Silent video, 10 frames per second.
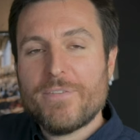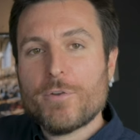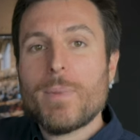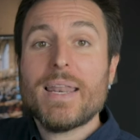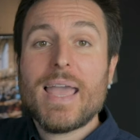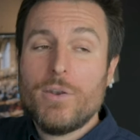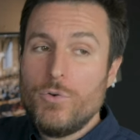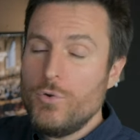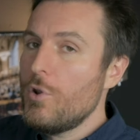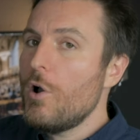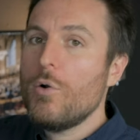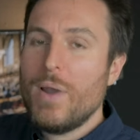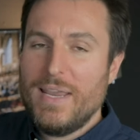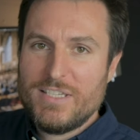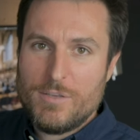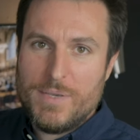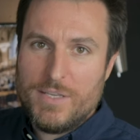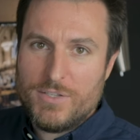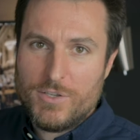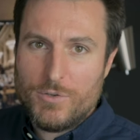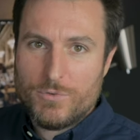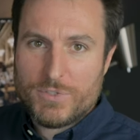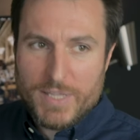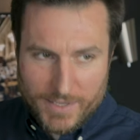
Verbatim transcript: If your body had no ATP to use,